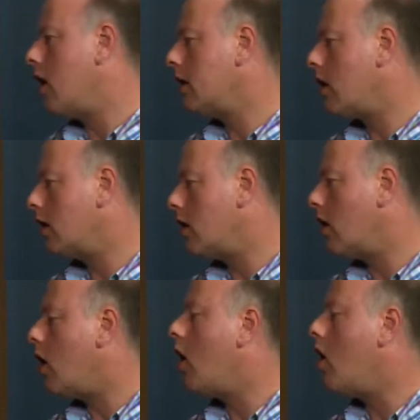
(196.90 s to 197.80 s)
and on and
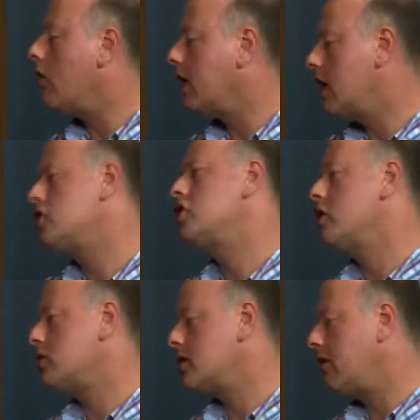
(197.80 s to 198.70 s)
on. All the
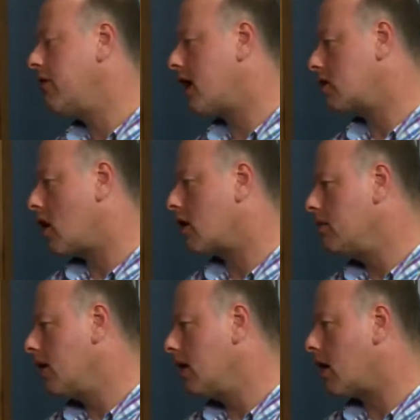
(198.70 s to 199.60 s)
issues that affect our
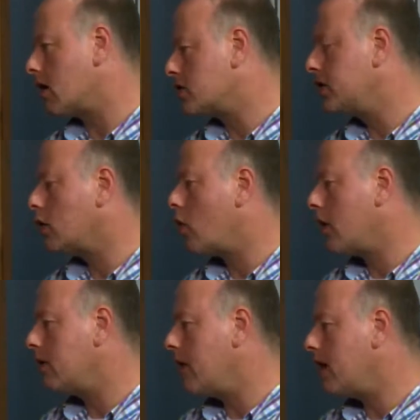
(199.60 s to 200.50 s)
community are still
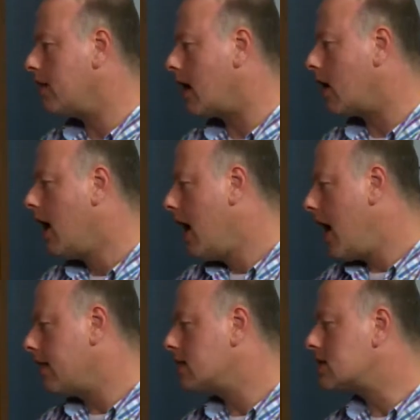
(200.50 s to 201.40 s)
going to be there.
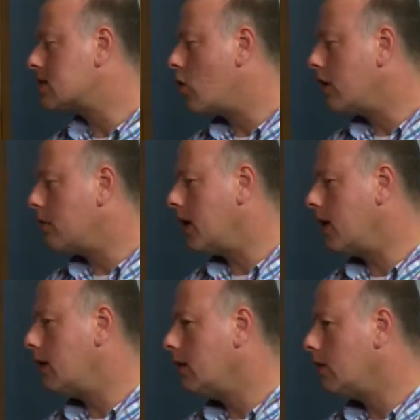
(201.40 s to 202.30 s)
And this is going to
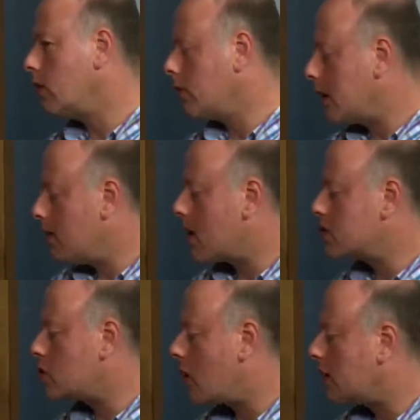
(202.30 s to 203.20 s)
be, when we get
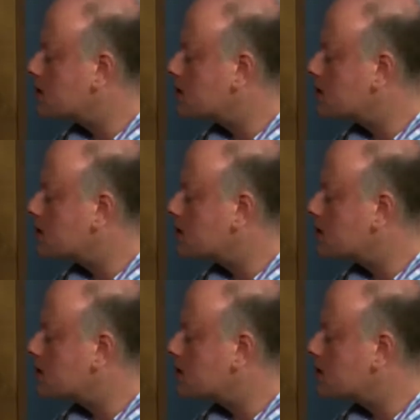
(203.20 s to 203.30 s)
marriage equality, it's